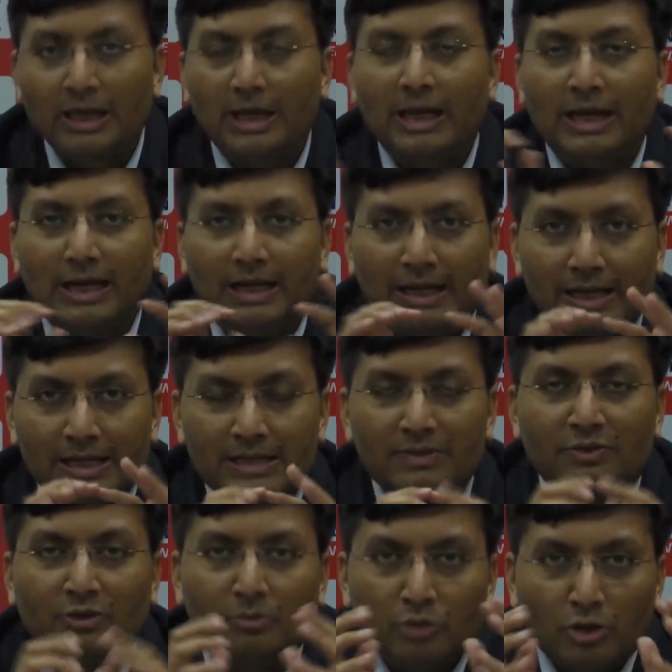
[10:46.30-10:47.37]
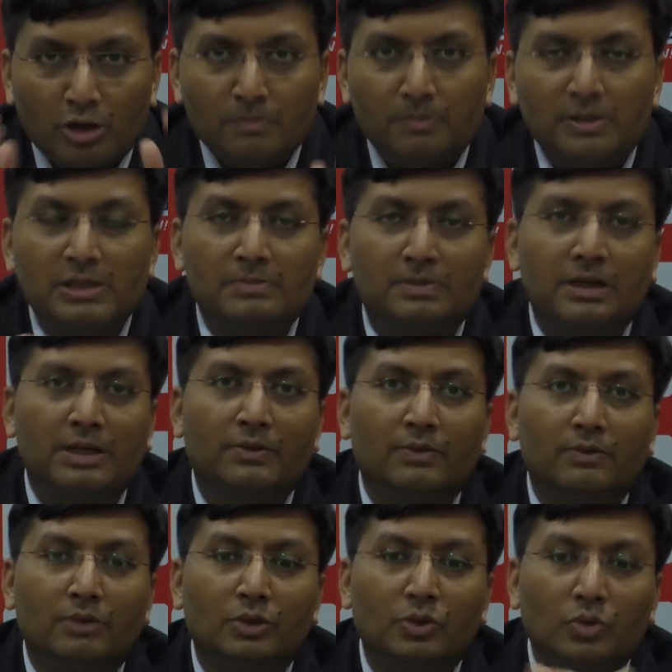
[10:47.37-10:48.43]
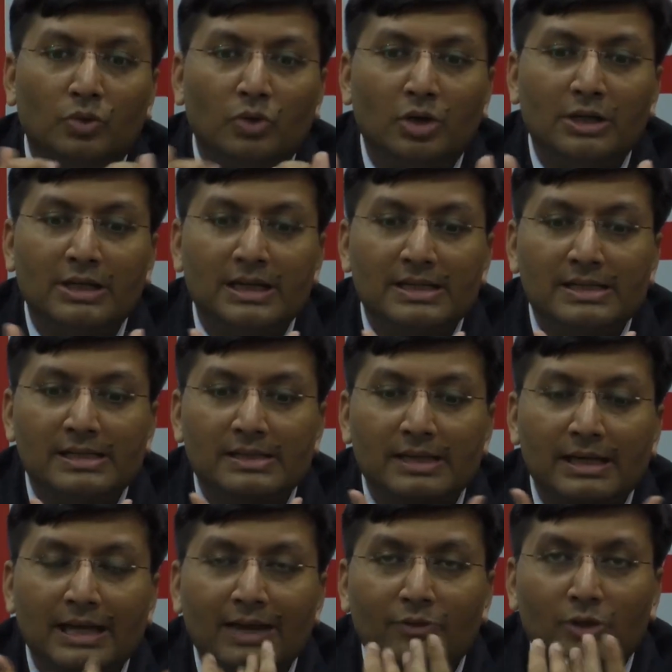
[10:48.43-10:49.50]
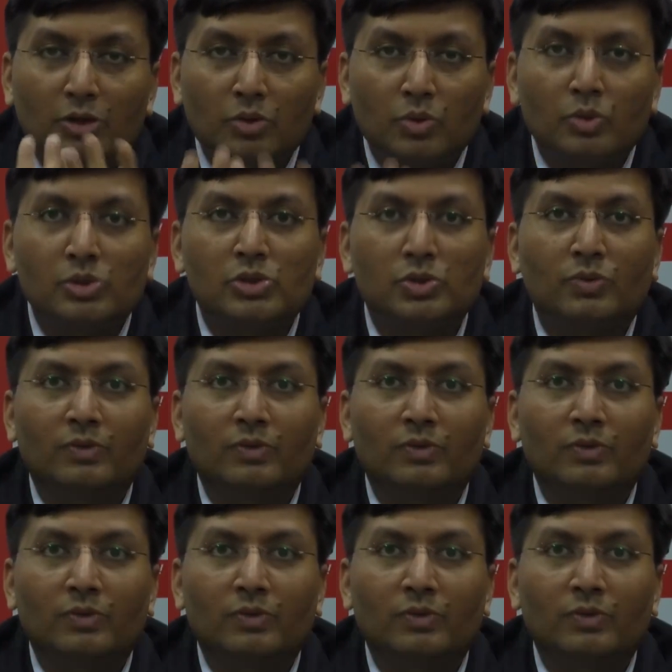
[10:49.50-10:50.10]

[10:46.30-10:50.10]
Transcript: And hence, from your perspective, you do not necessarily have the tools to